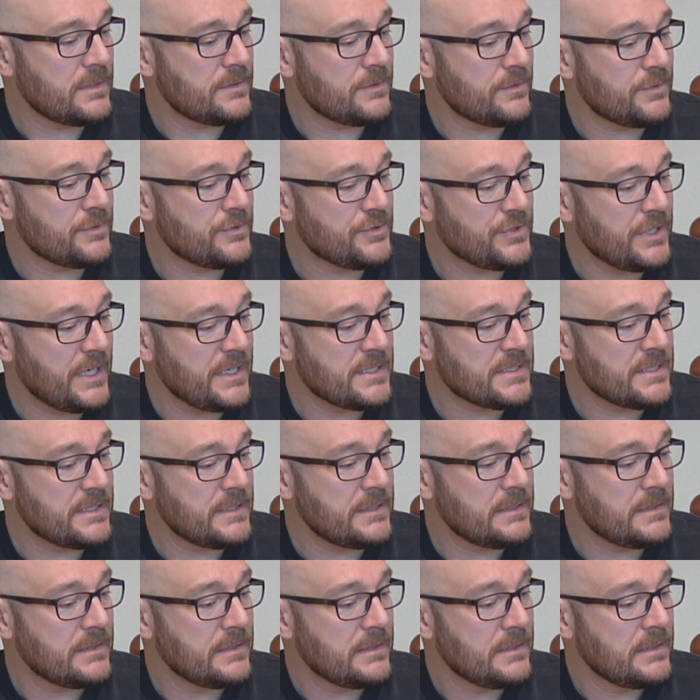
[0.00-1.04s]
There's
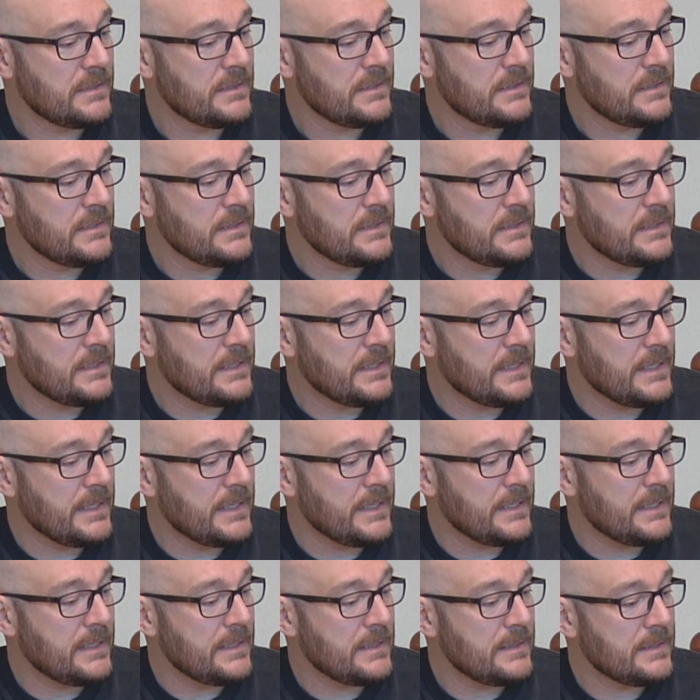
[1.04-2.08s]
Jason
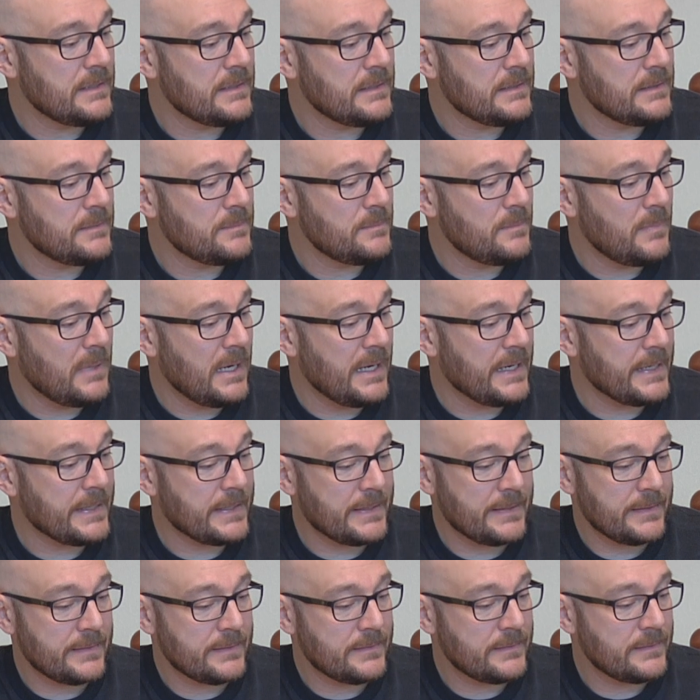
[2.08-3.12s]
and Mike.
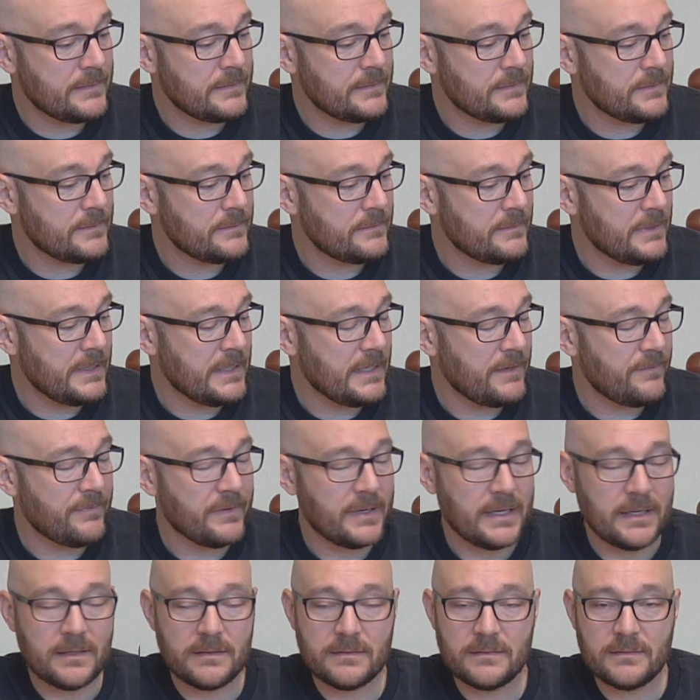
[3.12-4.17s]
I forget.